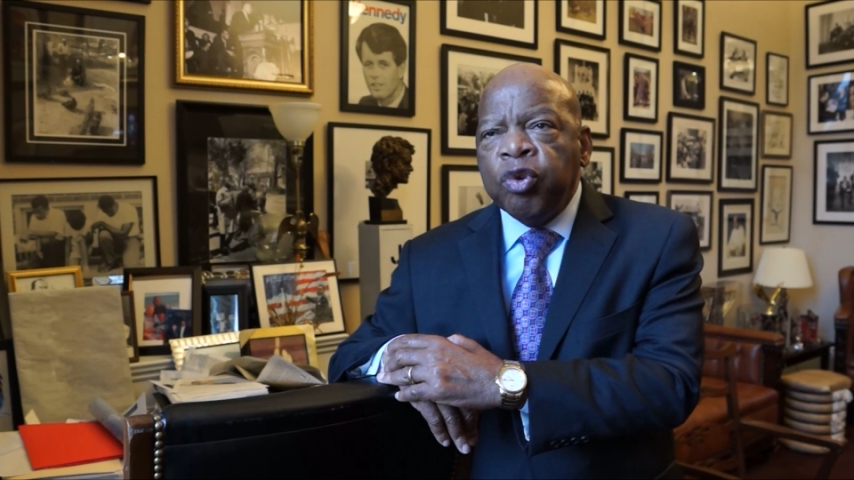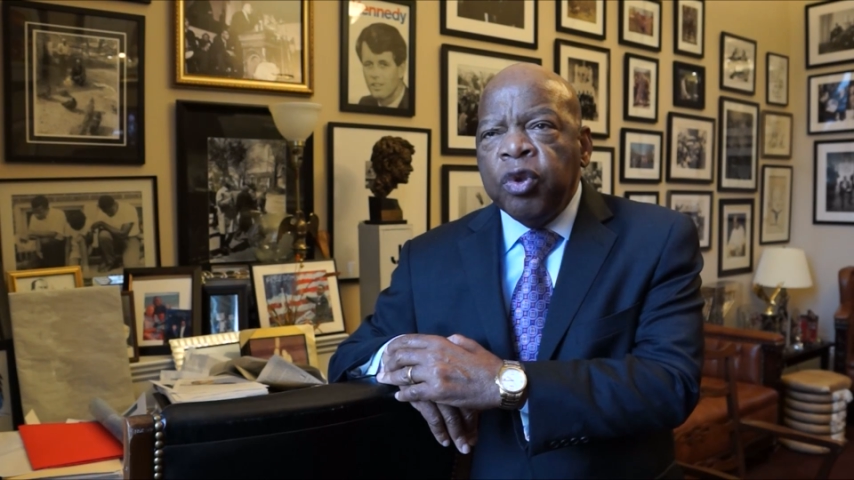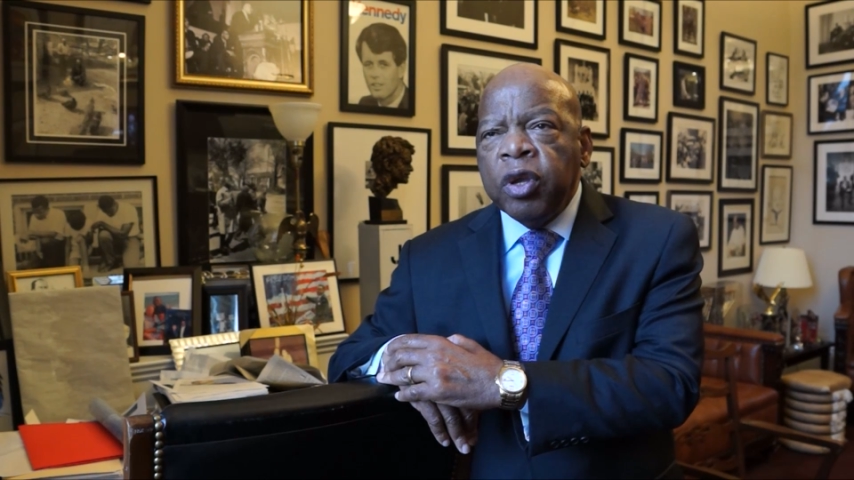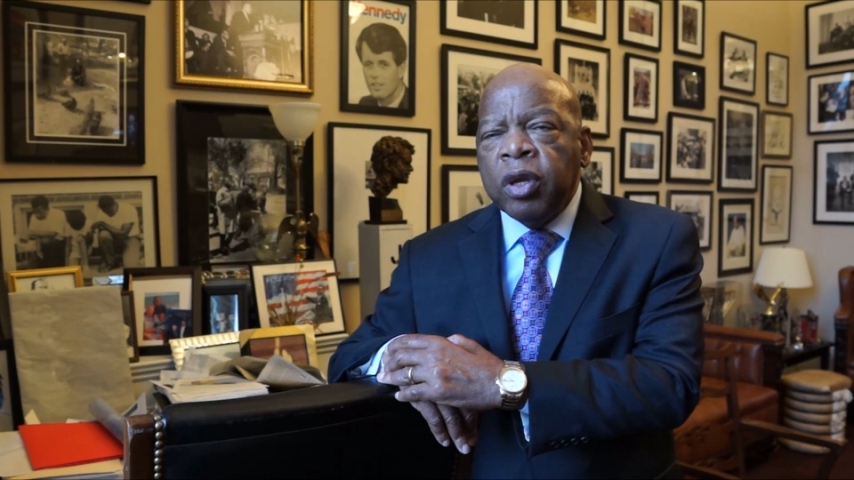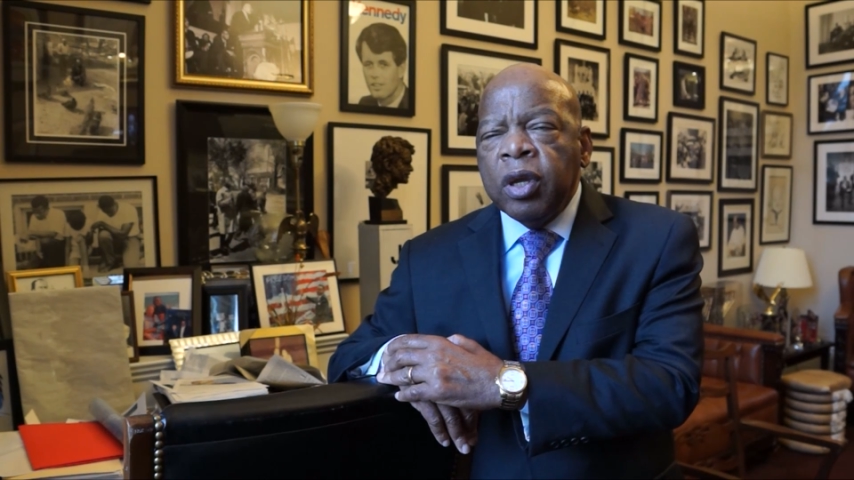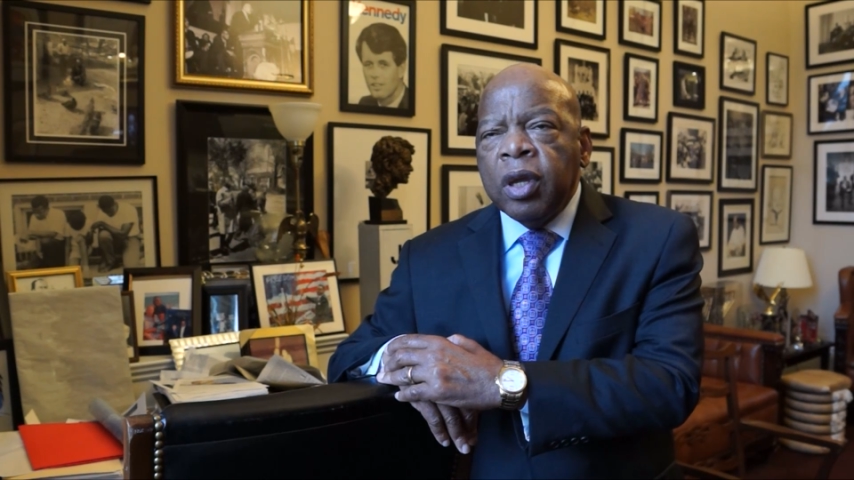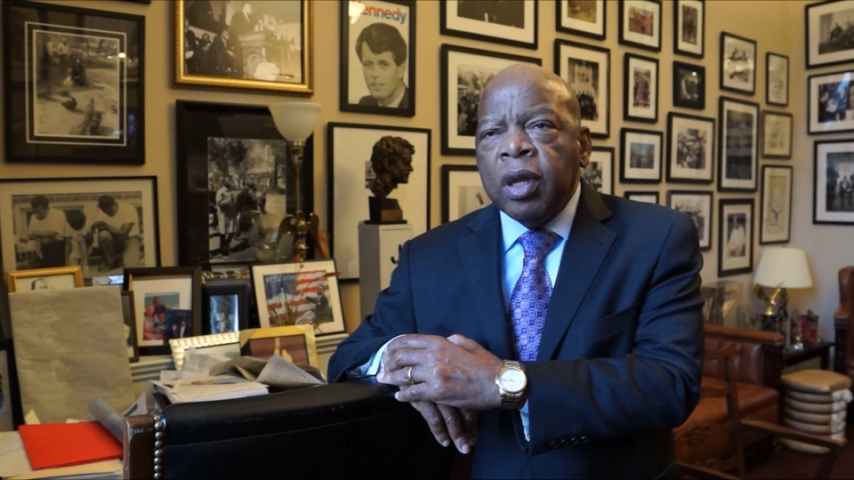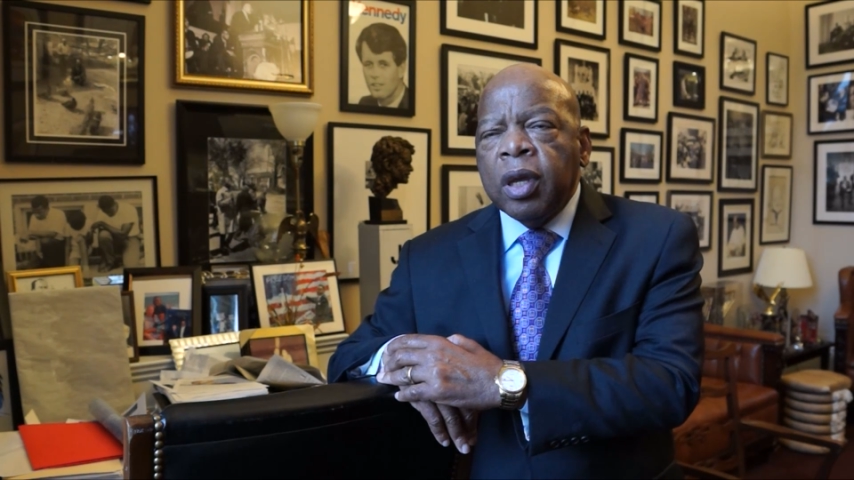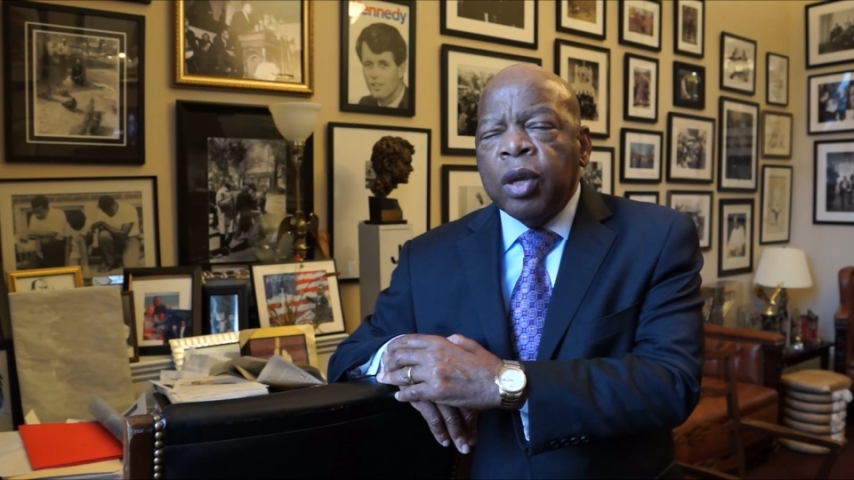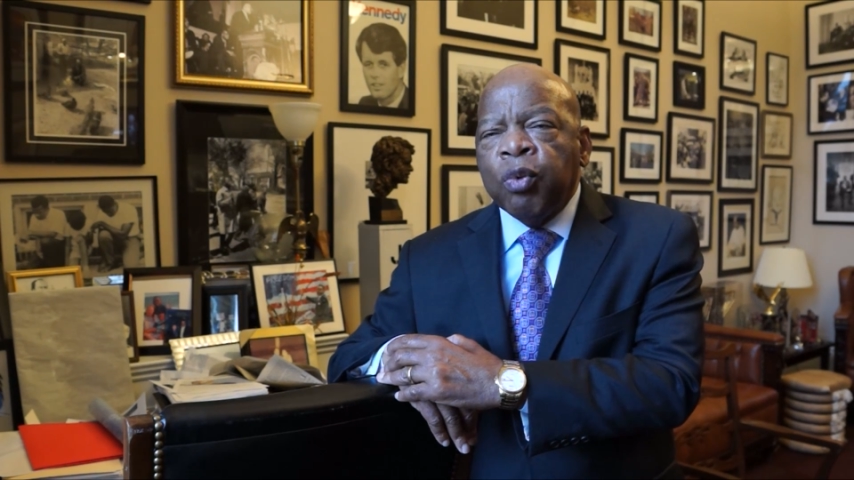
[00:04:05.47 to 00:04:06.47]
and
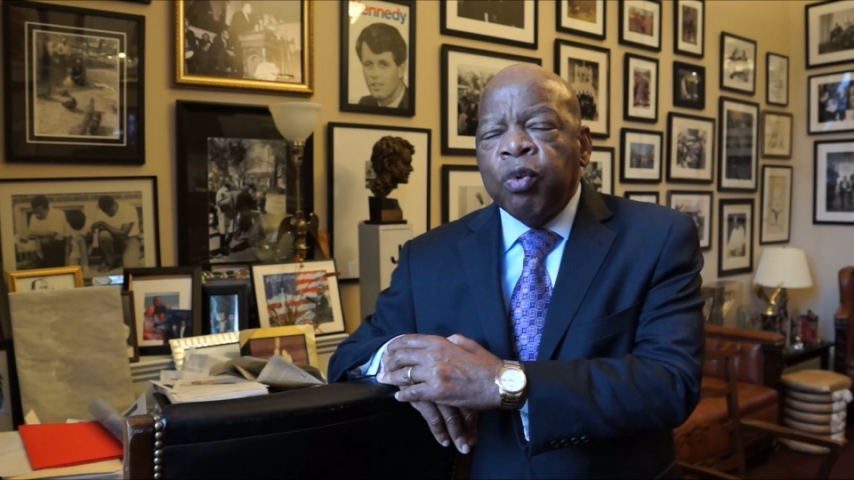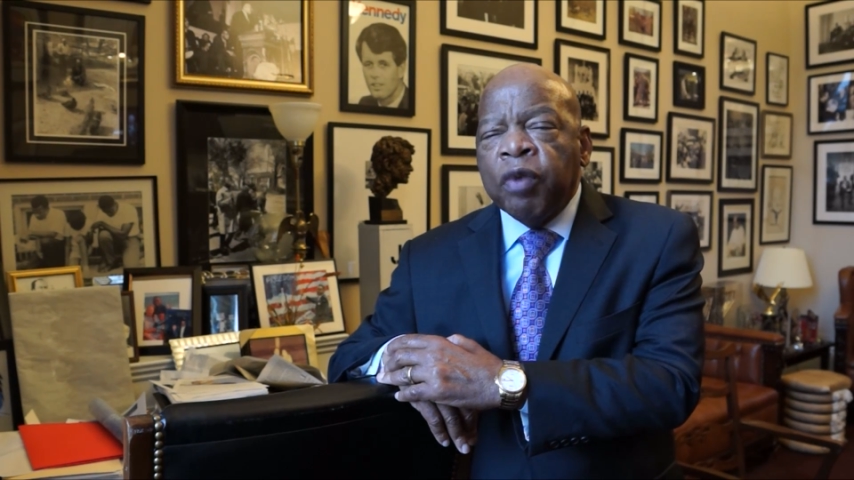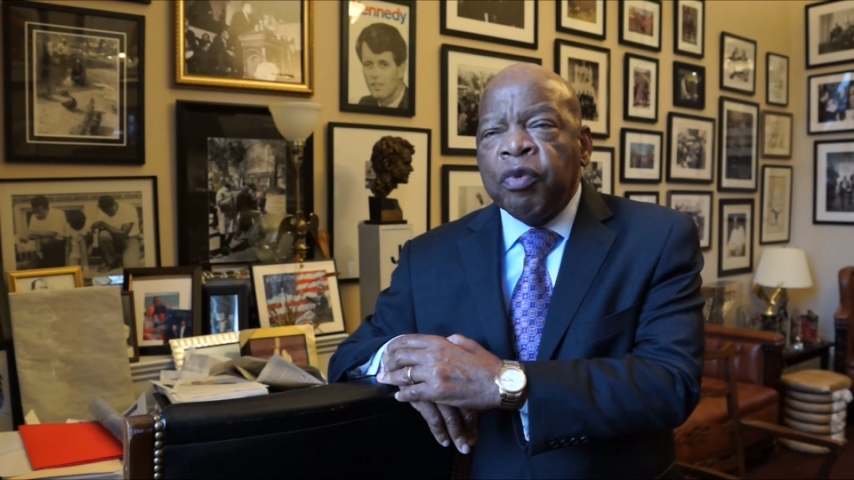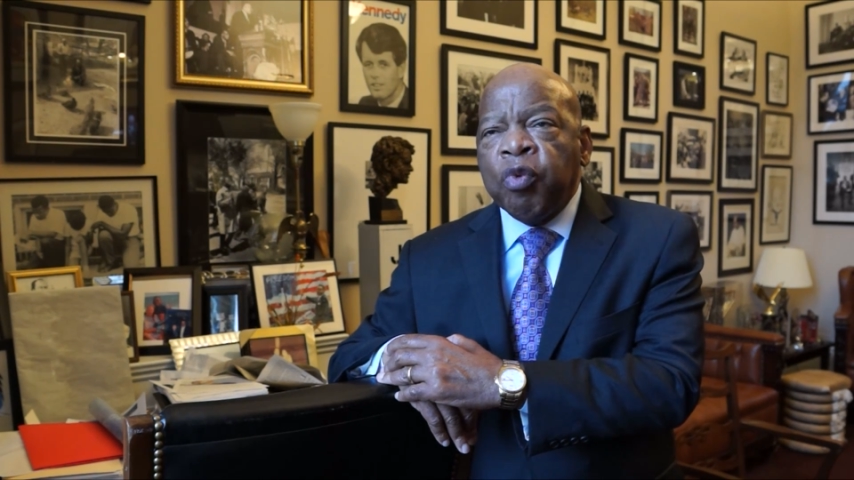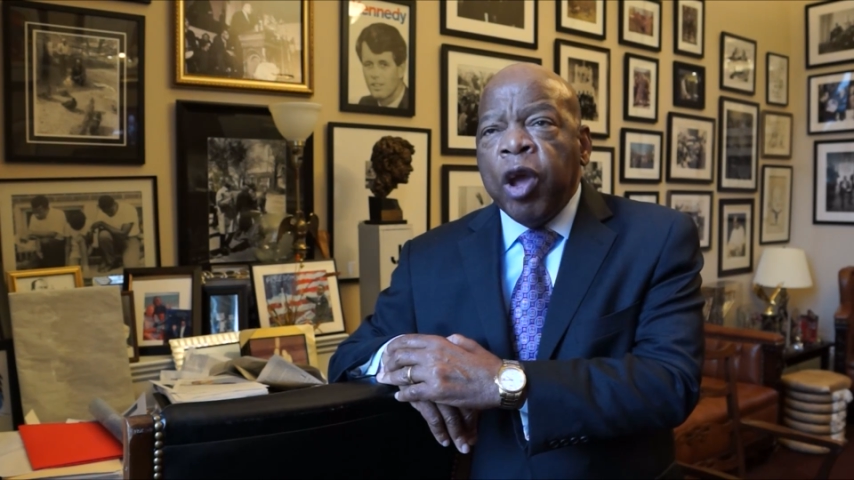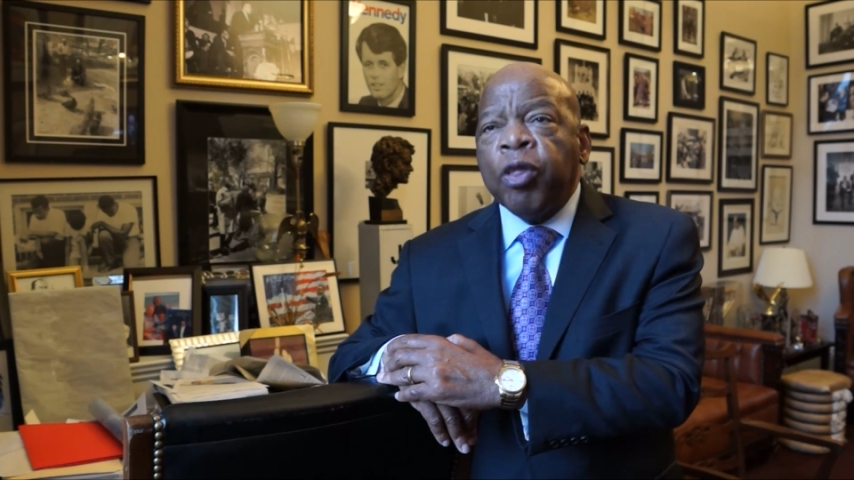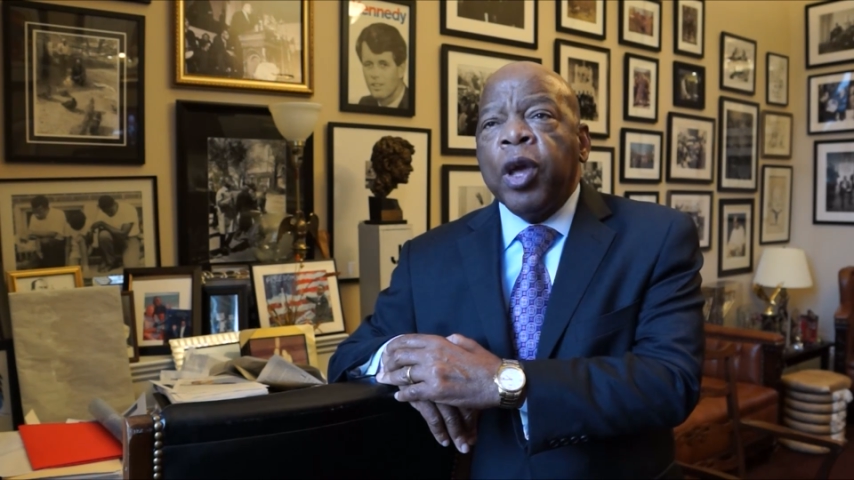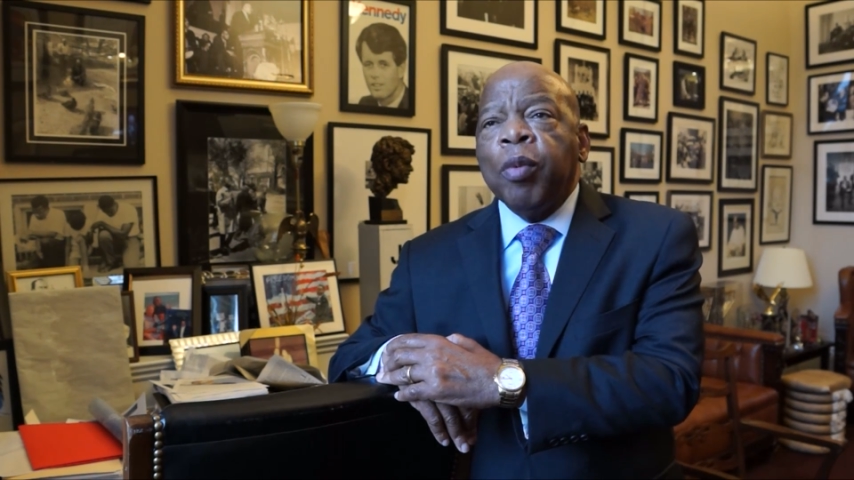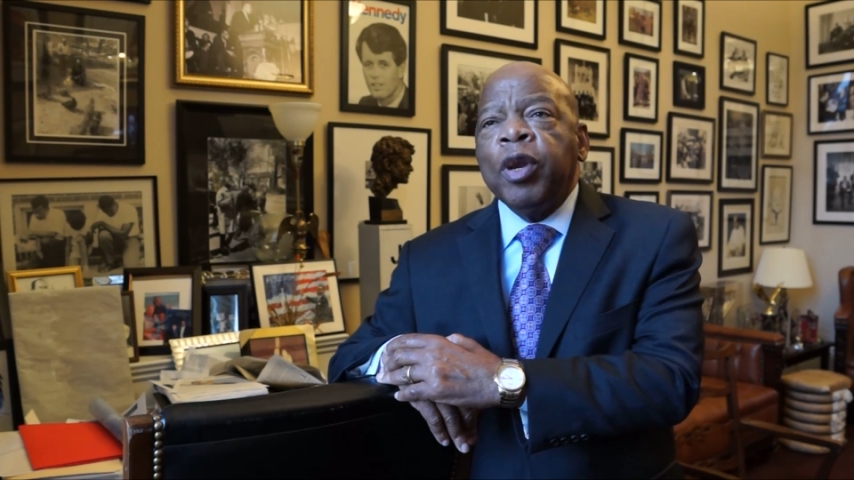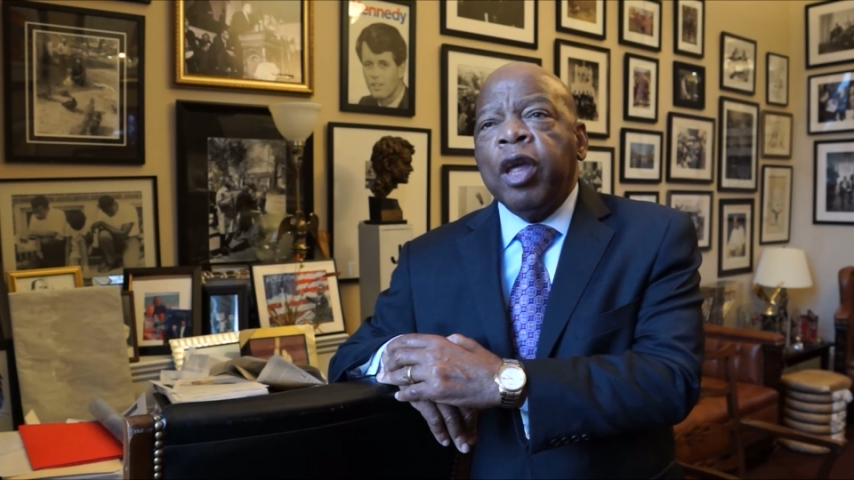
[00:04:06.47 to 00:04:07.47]
Reverend Ralph
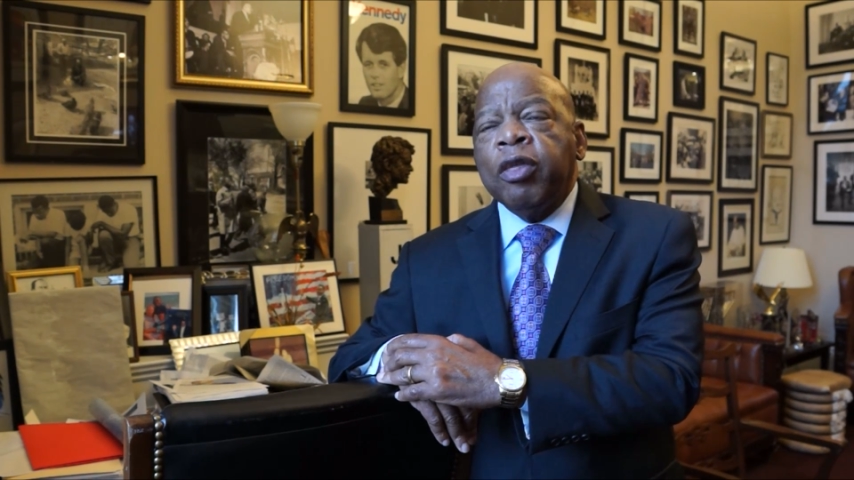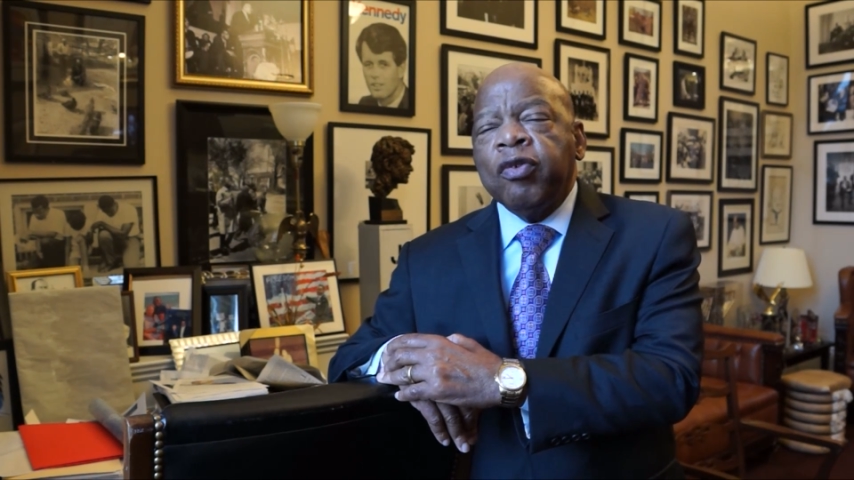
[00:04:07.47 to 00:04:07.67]
Abernathy